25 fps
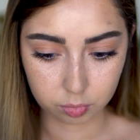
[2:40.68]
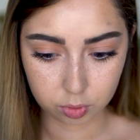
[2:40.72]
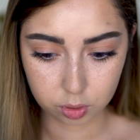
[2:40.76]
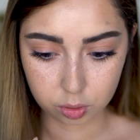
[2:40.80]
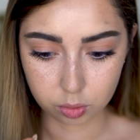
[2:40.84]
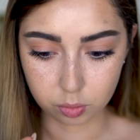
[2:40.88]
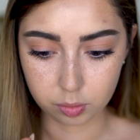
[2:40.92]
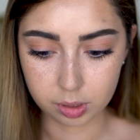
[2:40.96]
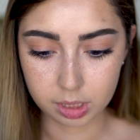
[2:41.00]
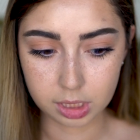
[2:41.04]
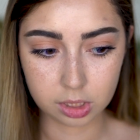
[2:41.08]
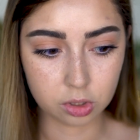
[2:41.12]

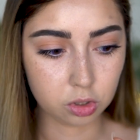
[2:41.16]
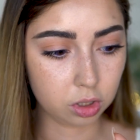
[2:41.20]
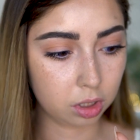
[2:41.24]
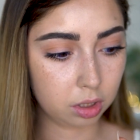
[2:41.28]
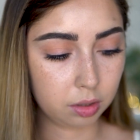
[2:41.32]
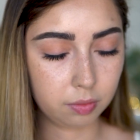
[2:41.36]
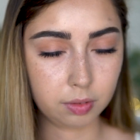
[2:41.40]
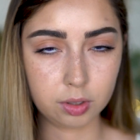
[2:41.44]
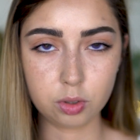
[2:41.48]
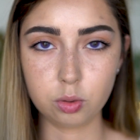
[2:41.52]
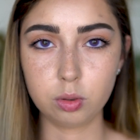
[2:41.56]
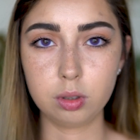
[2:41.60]
to each
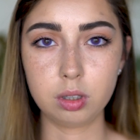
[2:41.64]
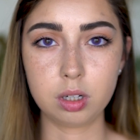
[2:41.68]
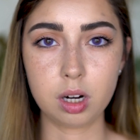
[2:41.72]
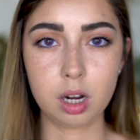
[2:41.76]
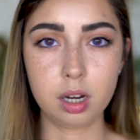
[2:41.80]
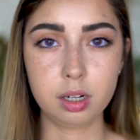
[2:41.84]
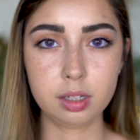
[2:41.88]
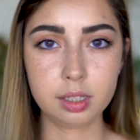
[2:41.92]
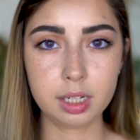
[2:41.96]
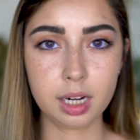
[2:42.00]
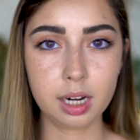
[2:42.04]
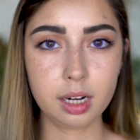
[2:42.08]
individual
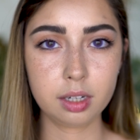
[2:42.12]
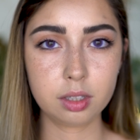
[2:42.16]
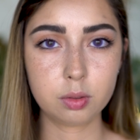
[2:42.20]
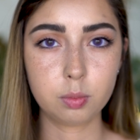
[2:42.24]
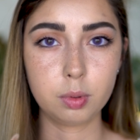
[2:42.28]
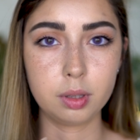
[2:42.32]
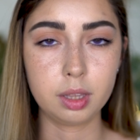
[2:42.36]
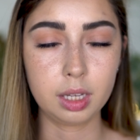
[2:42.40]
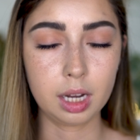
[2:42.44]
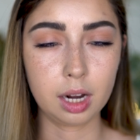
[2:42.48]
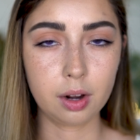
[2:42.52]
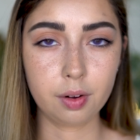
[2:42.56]
contact
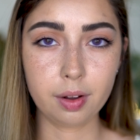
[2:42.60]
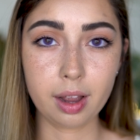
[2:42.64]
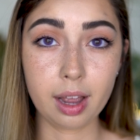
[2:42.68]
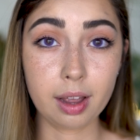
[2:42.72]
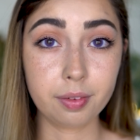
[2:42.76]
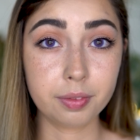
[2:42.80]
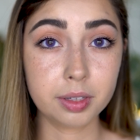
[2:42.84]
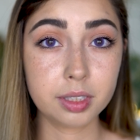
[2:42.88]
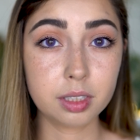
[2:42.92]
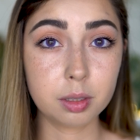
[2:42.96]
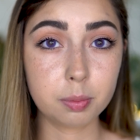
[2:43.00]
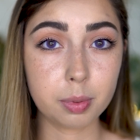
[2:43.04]
without
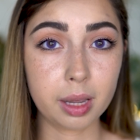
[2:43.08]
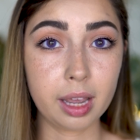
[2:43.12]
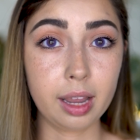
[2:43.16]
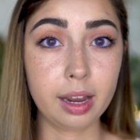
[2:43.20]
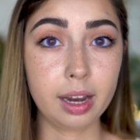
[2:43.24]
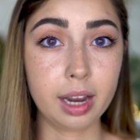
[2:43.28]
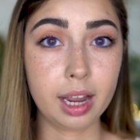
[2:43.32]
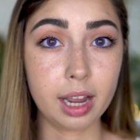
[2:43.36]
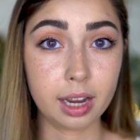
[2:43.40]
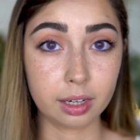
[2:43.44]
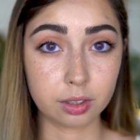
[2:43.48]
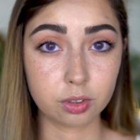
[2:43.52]
having to
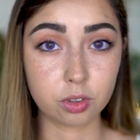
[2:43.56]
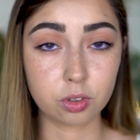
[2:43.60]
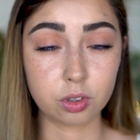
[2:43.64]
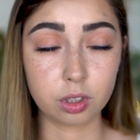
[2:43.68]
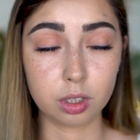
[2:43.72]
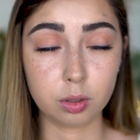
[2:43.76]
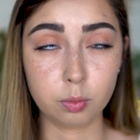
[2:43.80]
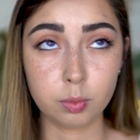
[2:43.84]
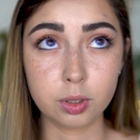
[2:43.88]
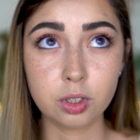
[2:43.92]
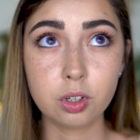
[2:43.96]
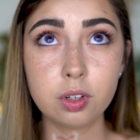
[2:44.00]
pay
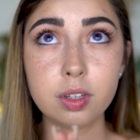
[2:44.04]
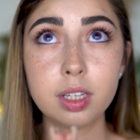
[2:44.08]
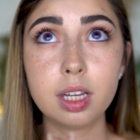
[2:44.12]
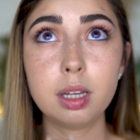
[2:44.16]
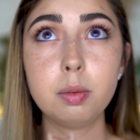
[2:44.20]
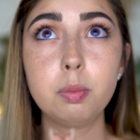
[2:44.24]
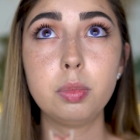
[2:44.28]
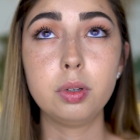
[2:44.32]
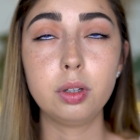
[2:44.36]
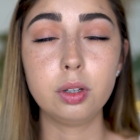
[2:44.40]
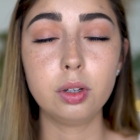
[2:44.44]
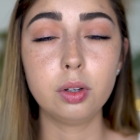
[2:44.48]
extra, which is a
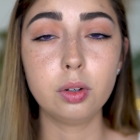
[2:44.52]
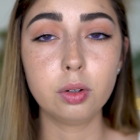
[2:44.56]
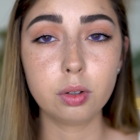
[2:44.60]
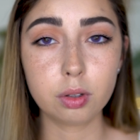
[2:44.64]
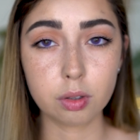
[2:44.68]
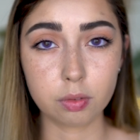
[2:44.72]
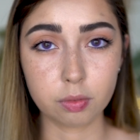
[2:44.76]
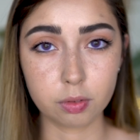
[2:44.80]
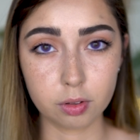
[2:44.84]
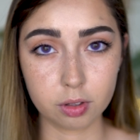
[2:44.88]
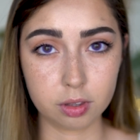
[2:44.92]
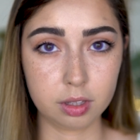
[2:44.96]

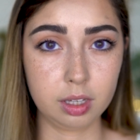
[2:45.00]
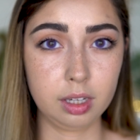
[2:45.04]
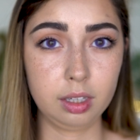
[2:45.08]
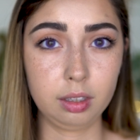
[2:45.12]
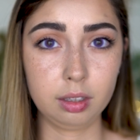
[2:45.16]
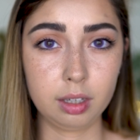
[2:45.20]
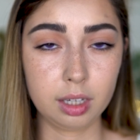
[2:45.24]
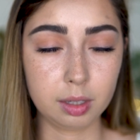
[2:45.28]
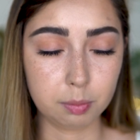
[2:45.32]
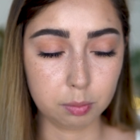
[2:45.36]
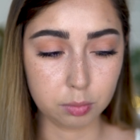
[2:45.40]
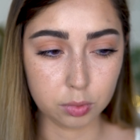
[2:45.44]
beautiful
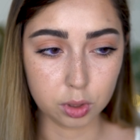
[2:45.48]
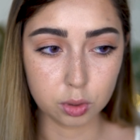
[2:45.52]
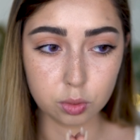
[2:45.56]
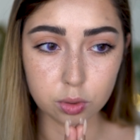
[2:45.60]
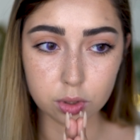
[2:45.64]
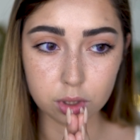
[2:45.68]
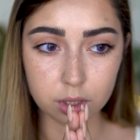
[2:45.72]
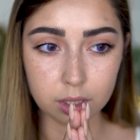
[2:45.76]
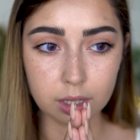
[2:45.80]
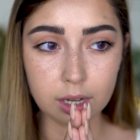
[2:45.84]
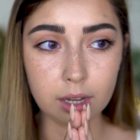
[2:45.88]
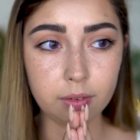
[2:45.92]
thing. I'm
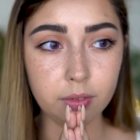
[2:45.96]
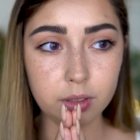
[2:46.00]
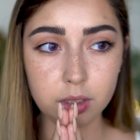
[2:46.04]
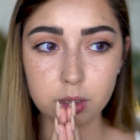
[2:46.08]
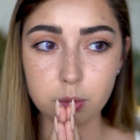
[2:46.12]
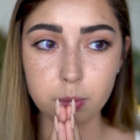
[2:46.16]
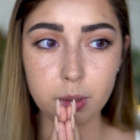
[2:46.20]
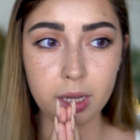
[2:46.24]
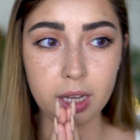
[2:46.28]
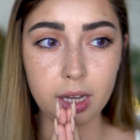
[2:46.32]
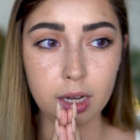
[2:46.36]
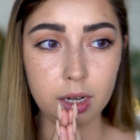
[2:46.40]
used to having
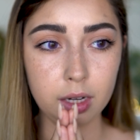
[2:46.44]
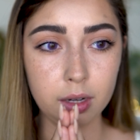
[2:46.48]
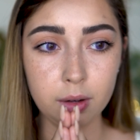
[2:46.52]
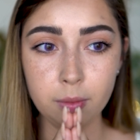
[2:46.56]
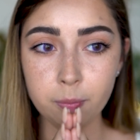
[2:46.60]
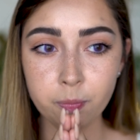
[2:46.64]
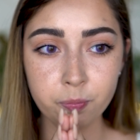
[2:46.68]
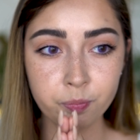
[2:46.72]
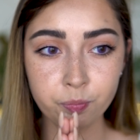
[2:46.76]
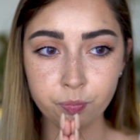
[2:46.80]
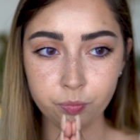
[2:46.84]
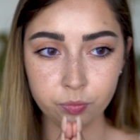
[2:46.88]
to pay,
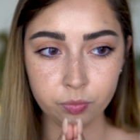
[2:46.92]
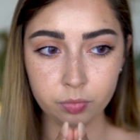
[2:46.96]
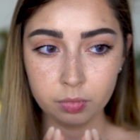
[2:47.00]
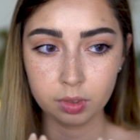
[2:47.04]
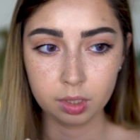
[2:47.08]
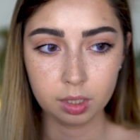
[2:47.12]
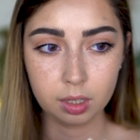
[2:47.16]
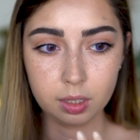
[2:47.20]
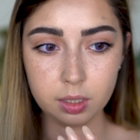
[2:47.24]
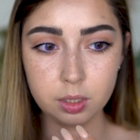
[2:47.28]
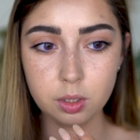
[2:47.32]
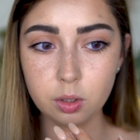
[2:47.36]

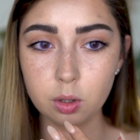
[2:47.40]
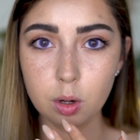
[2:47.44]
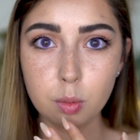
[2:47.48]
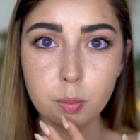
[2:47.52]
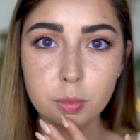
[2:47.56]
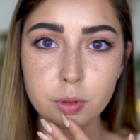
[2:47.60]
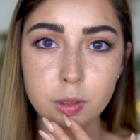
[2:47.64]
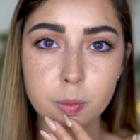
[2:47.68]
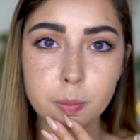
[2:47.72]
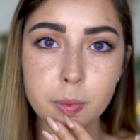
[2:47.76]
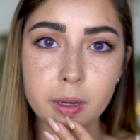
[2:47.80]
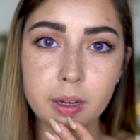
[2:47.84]
you're
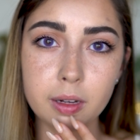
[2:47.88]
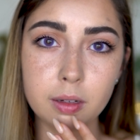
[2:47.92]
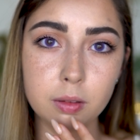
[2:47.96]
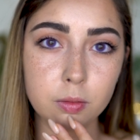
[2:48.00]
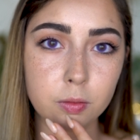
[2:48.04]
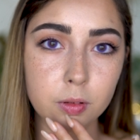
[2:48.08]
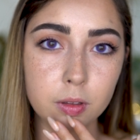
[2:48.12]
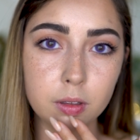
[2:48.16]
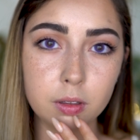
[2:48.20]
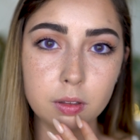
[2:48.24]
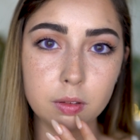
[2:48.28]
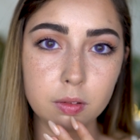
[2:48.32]
almost paying
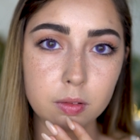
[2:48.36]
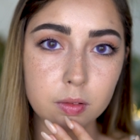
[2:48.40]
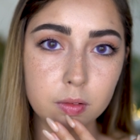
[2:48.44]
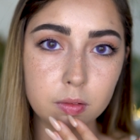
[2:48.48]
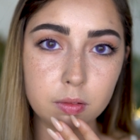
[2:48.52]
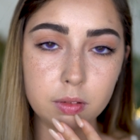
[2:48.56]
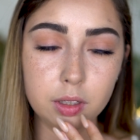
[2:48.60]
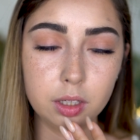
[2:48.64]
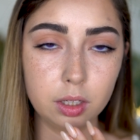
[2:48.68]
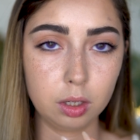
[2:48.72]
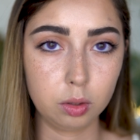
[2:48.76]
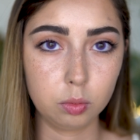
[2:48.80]
for,
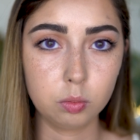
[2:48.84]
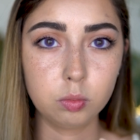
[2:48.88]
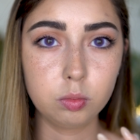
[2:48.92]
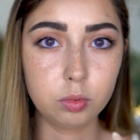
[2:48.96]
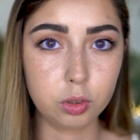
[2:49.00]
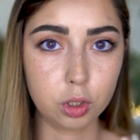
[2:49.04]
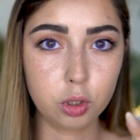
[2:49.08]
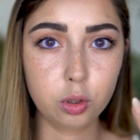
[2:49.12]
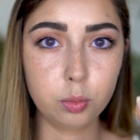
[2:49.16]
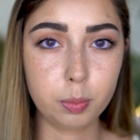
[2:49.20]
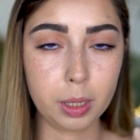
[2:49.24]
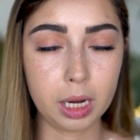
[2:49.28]

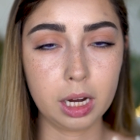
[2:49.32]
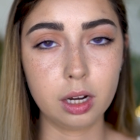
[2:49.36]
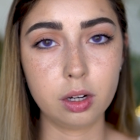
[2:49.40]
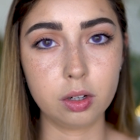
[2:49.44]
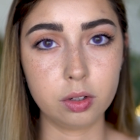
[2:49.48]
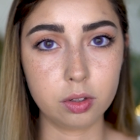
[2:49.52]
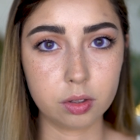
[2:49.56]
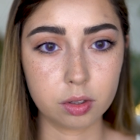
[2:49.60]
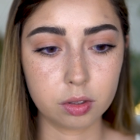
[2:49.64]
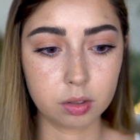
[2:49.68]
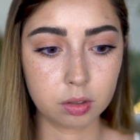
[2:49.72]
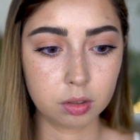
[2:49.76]
2
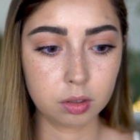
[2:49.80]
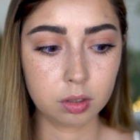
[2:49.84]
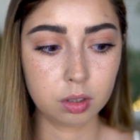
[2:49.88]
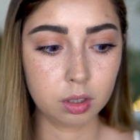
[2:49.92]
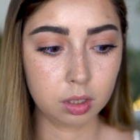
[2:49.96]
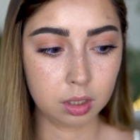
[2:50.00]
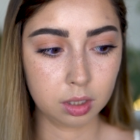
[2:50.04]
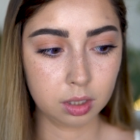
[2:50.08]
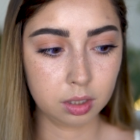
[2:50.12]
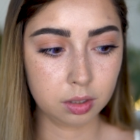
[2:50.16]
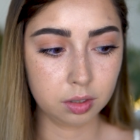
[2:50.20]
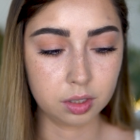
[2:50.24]
pairs
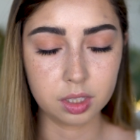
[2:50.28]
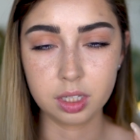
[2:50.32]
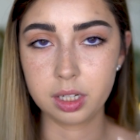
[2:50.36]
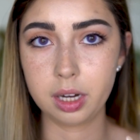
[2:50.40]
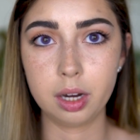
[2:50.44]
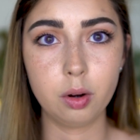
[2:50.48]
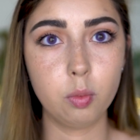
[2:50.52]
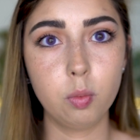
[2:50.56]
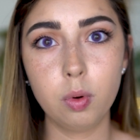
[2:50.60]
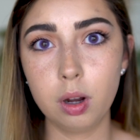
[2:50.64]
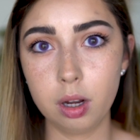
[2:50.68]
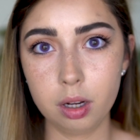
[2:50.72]
to
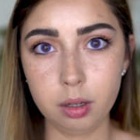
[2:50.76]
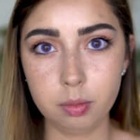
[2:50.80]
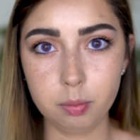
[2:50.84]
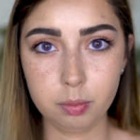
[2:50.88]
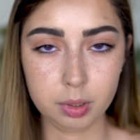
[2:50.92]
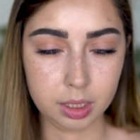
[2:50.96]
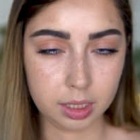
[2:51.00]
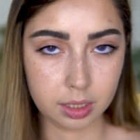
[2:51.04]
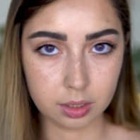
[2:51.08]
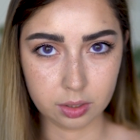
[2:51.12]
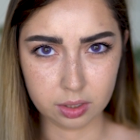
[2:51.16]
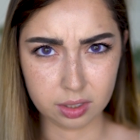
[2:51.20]
get one,
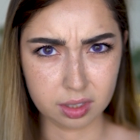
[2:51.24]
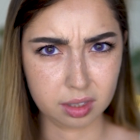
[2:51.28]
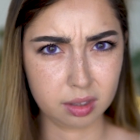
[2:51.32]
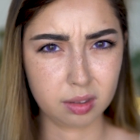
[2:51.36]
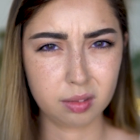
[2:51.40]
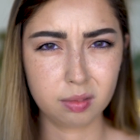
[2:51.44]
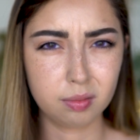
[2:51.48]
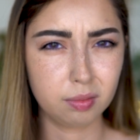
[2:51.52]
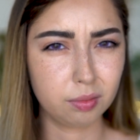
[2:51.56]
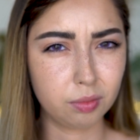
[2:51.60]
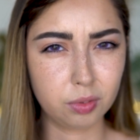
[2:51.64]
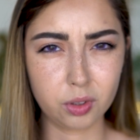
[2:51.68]
because
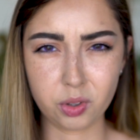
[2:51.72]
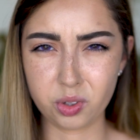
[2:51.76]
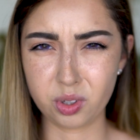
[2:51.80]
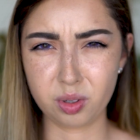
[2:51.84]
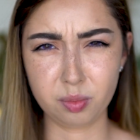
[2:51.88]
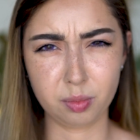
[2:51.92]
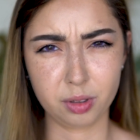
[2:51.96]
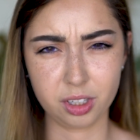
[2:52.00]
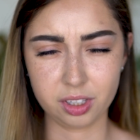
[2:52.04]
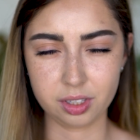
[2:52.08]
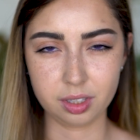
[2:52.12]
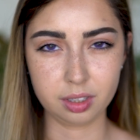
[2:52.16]
for
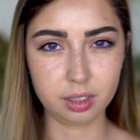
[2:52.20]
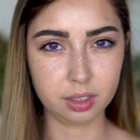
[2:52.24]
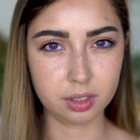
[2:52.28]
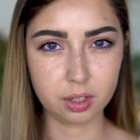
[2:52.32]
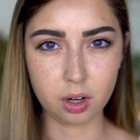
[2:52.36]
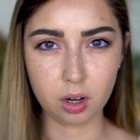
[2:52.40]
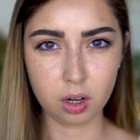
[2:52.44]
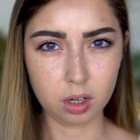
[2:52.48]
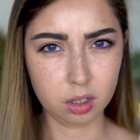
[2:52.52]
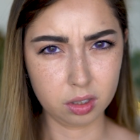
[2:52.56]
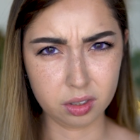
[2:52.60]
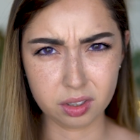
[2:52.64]
some reason it's
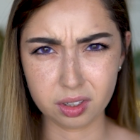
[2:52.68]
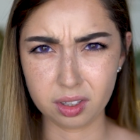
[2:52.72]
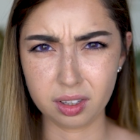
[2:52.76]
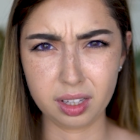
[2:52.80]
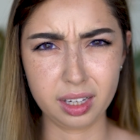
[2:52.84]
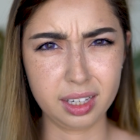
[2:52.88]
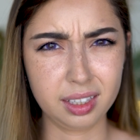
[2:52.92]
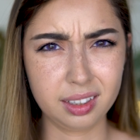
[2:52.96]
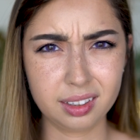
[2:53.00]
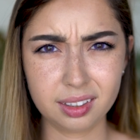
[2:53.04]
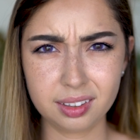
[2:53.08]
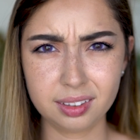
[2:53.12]
hard to
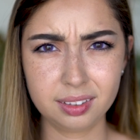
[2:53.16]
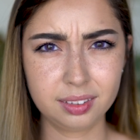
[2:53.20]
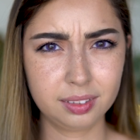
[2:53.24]
like